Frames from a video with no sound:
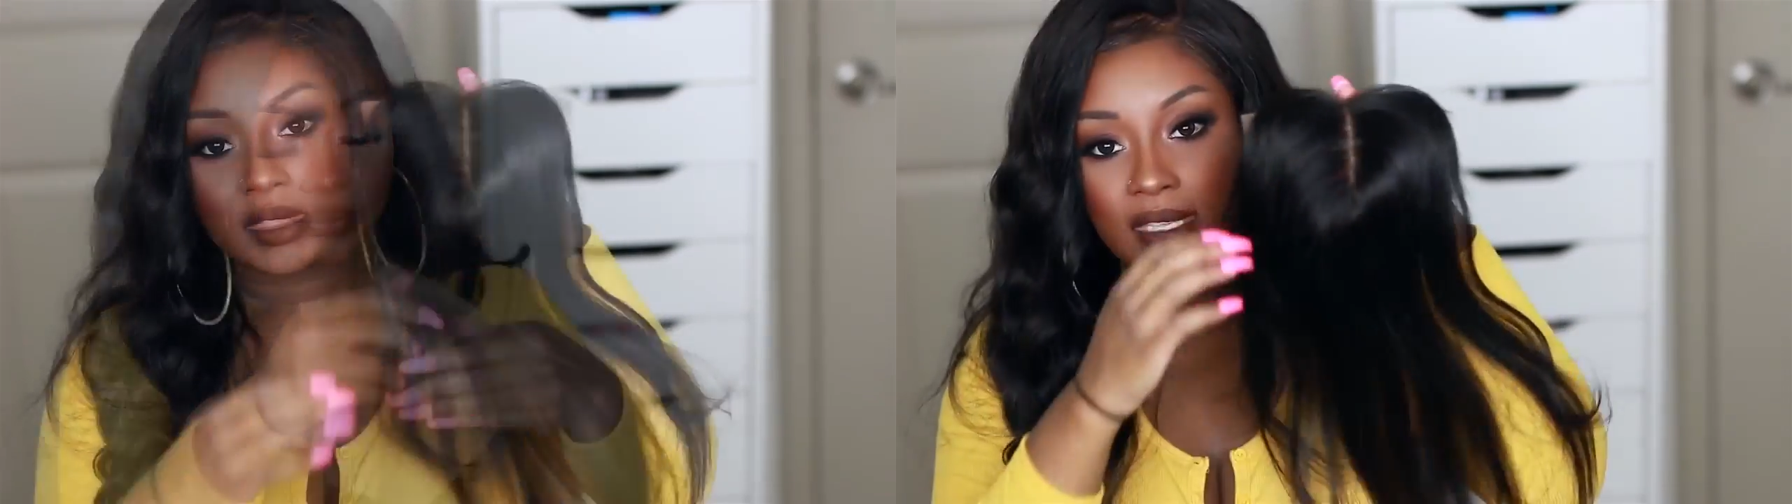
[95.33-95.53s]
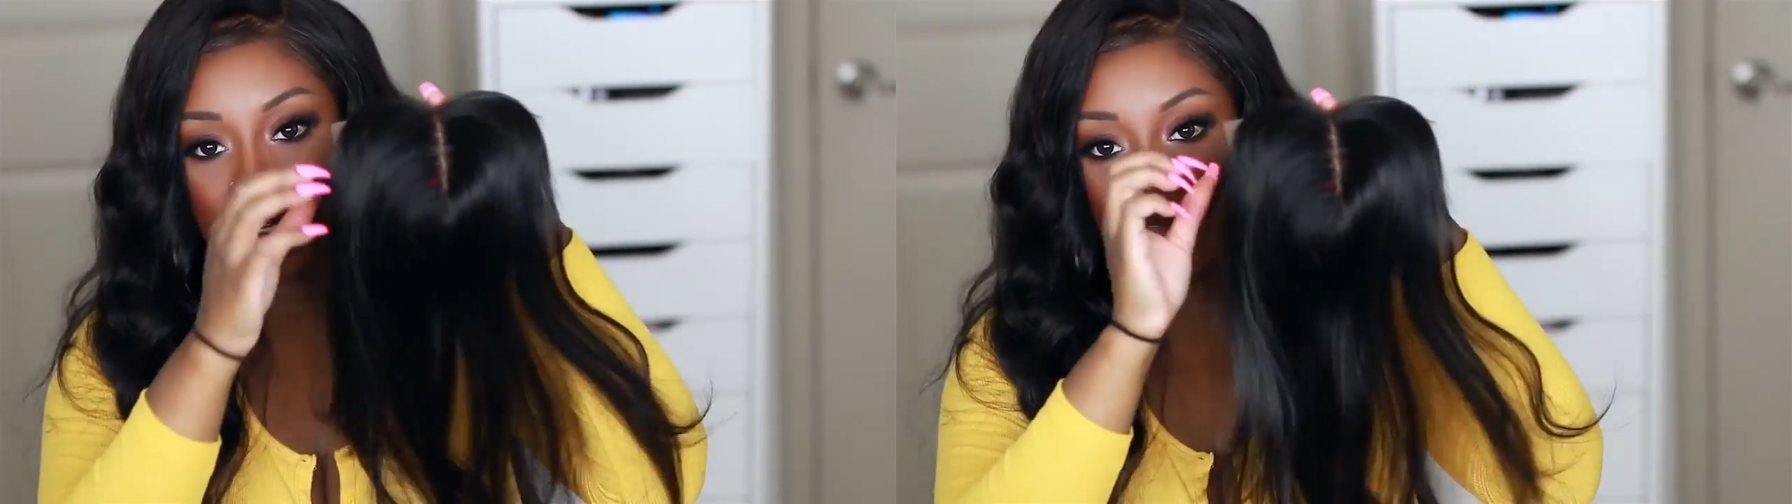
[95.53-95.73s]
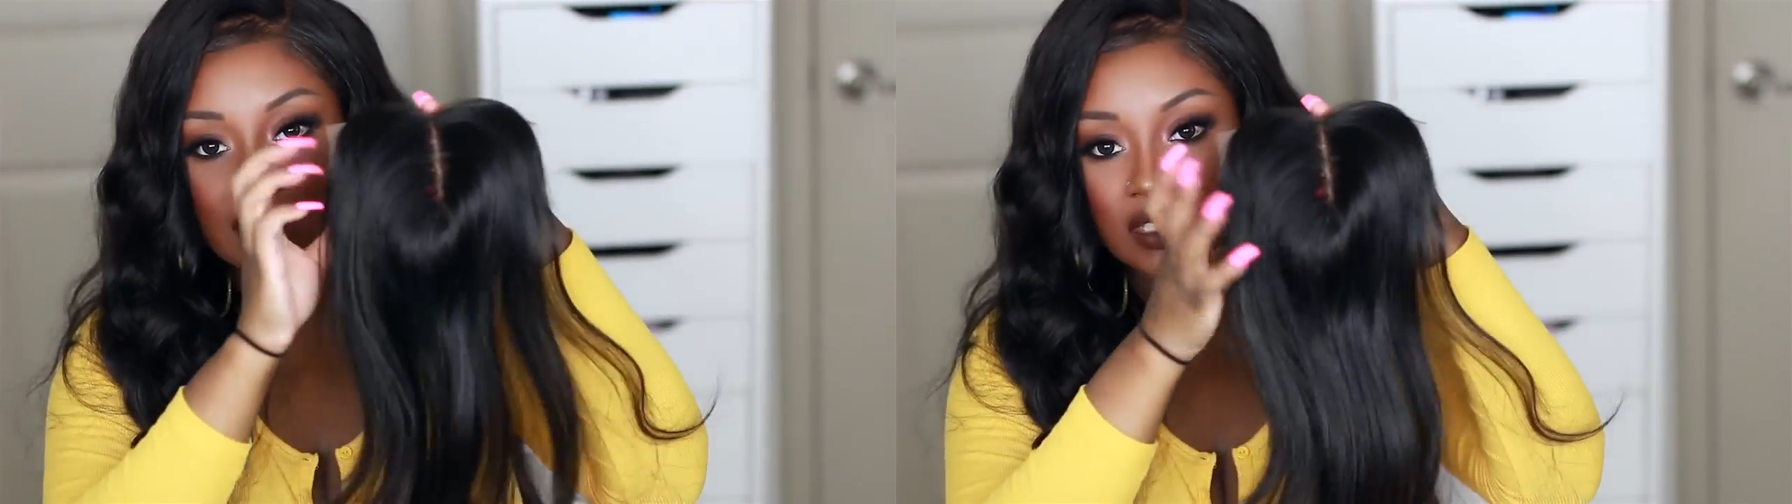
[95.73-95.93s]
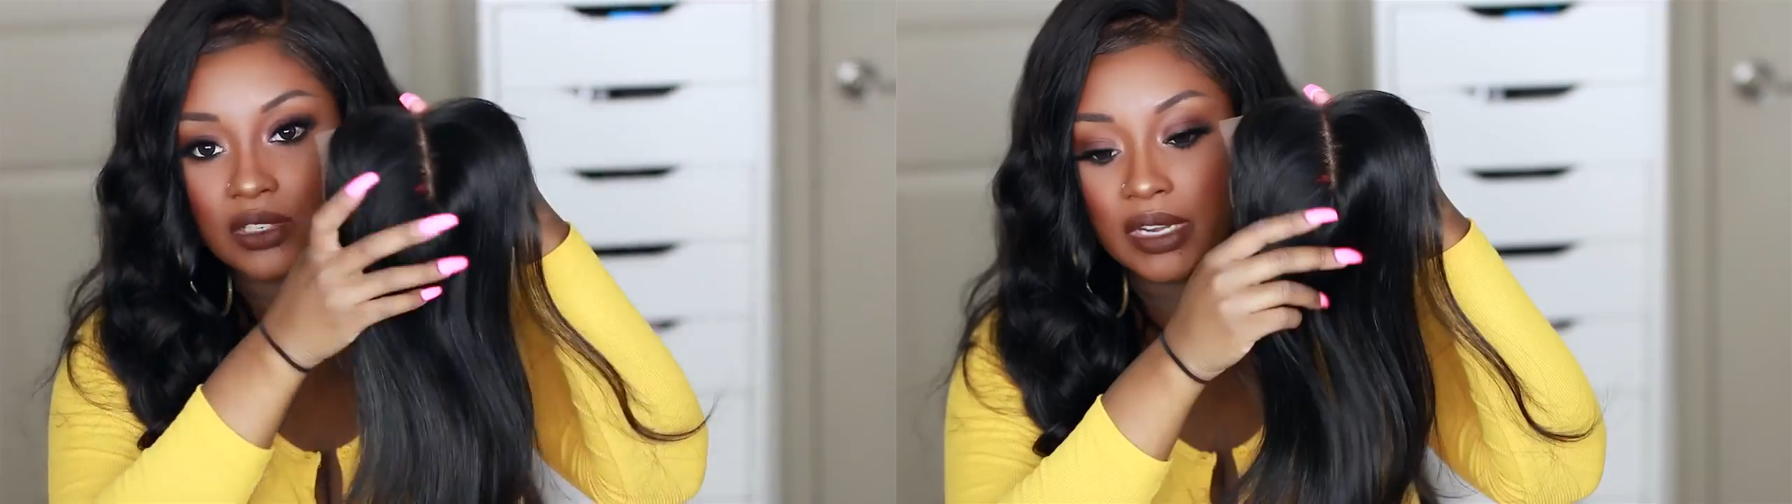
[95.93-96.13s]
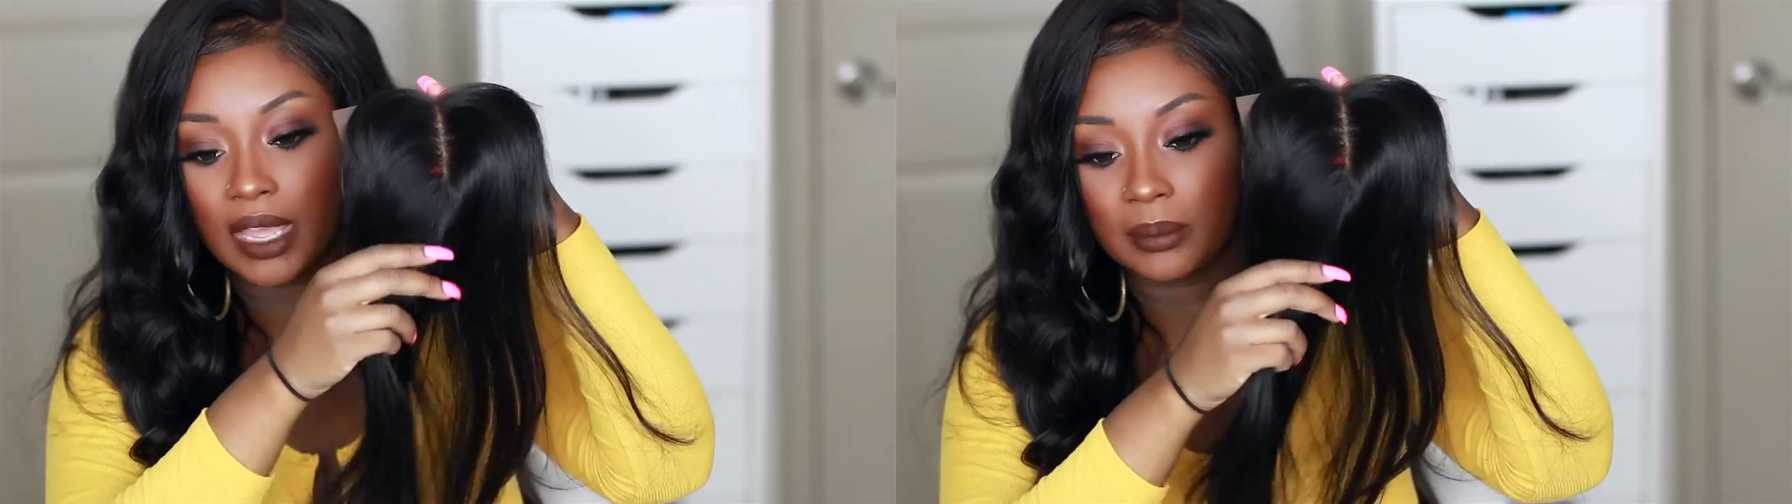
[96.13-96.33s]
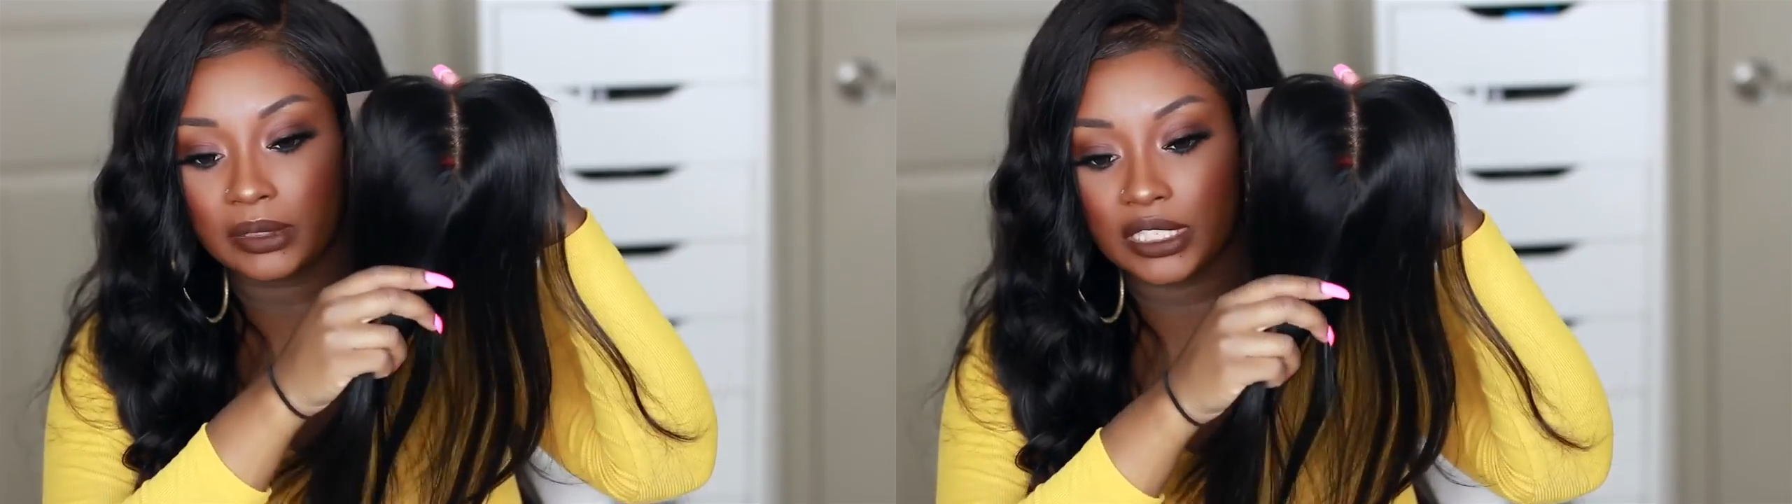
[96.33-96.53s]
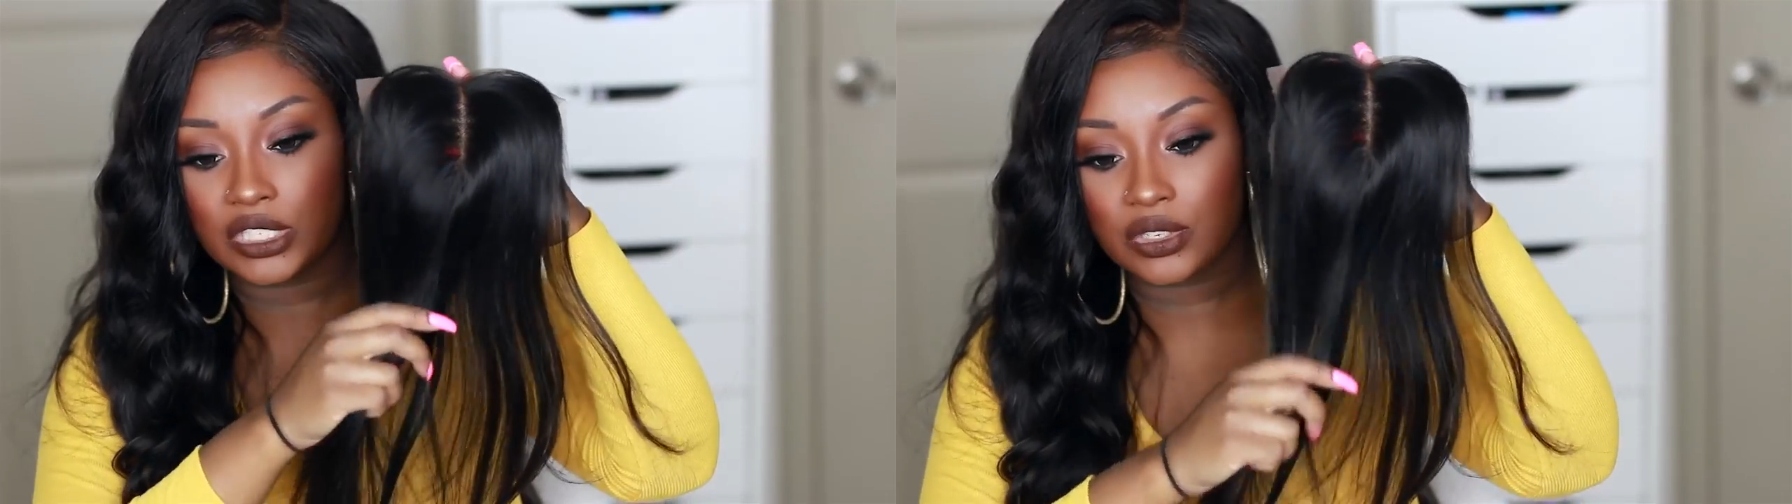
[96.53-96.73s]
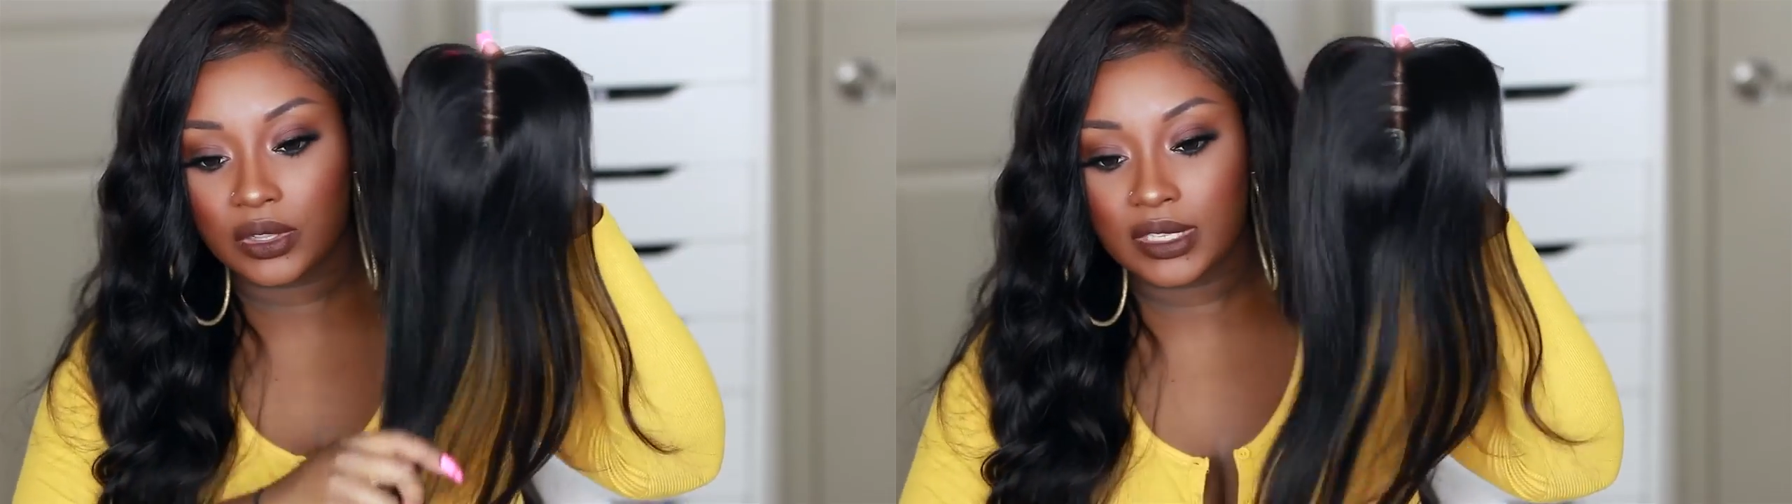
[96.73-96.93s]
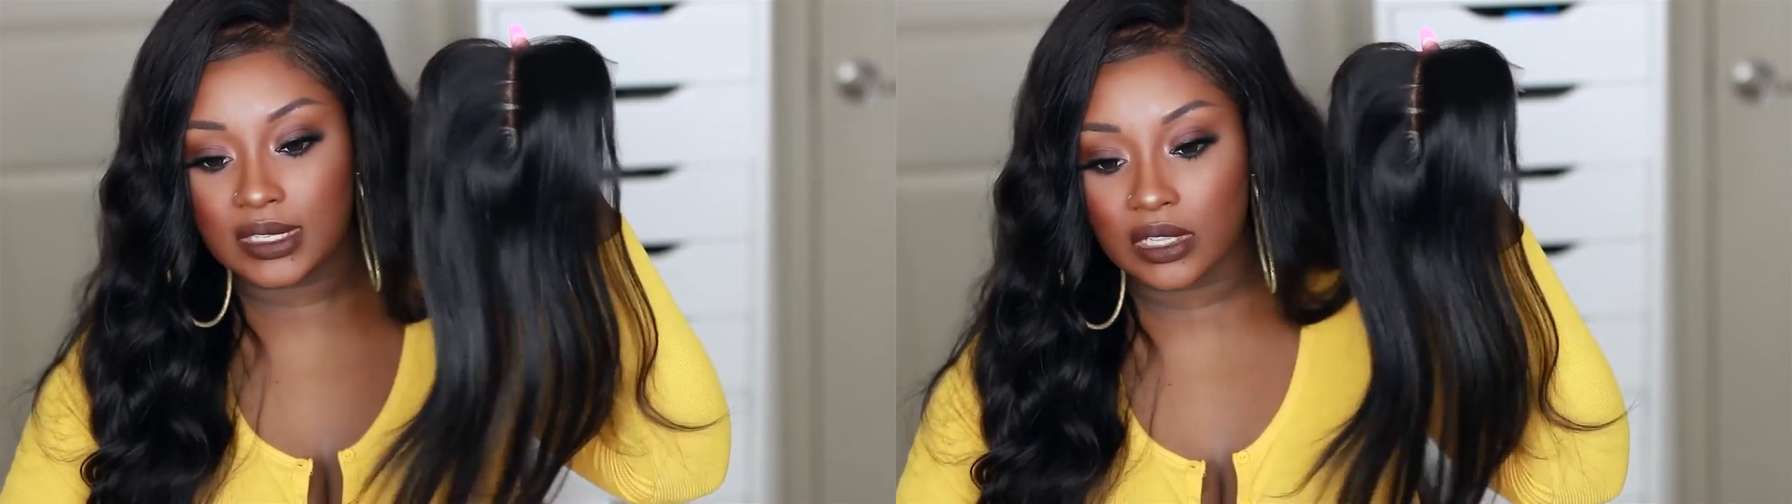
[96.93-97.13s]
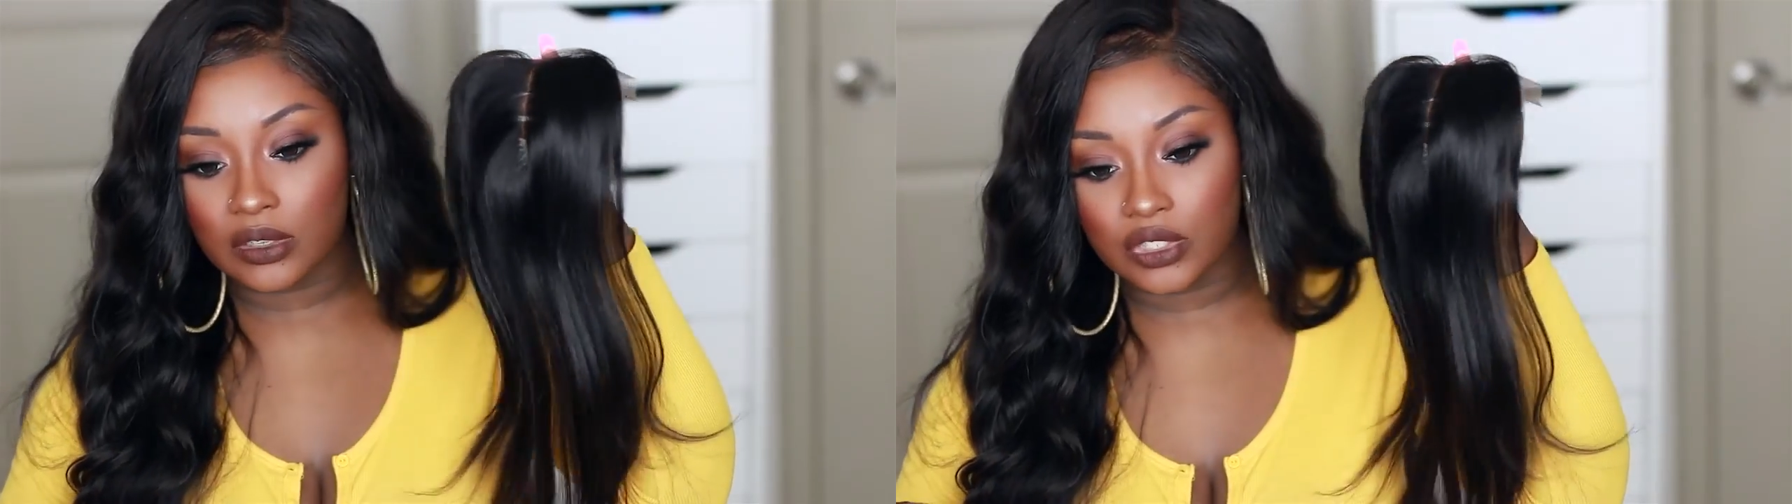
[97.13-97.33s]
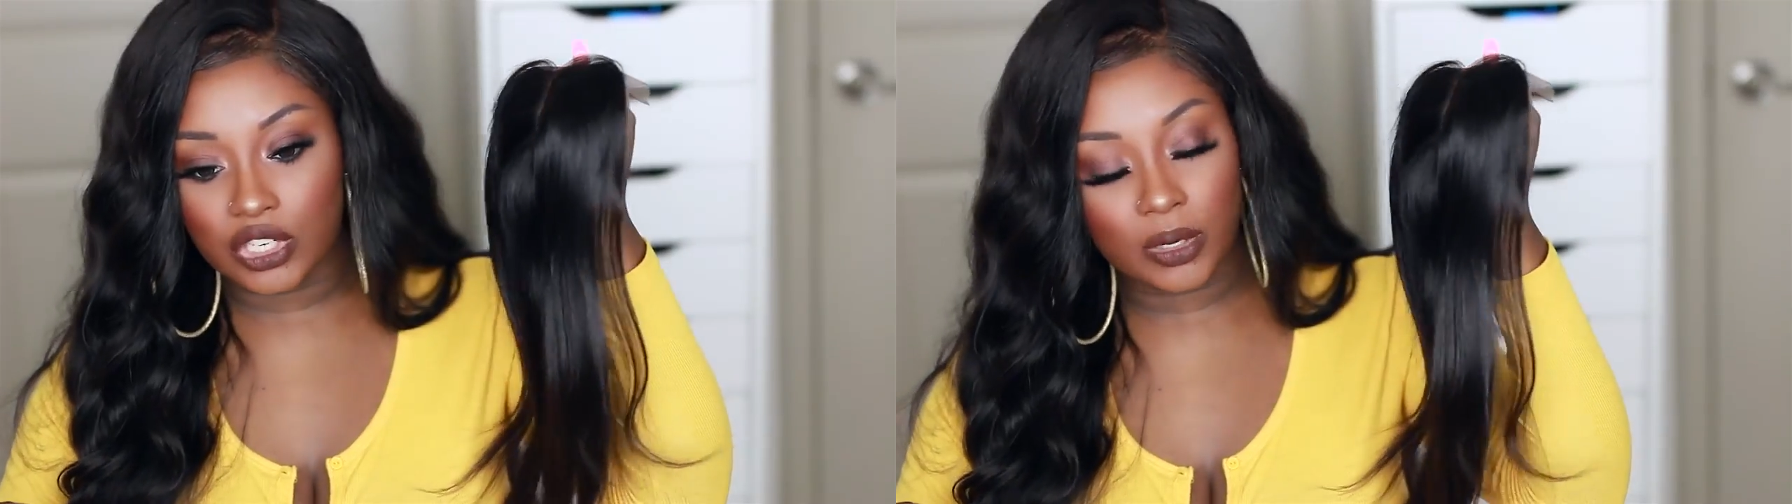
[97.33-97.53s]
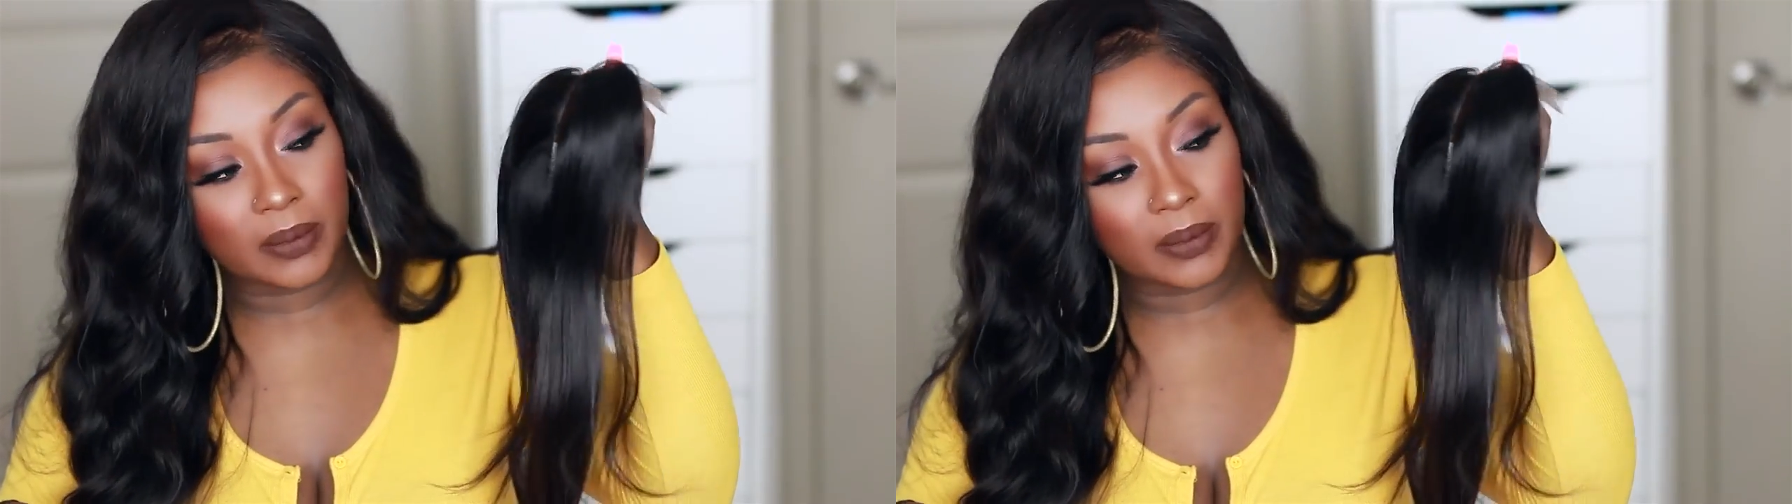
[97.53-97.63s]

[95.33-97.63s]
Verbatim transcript: The knots are not bleached on this closure,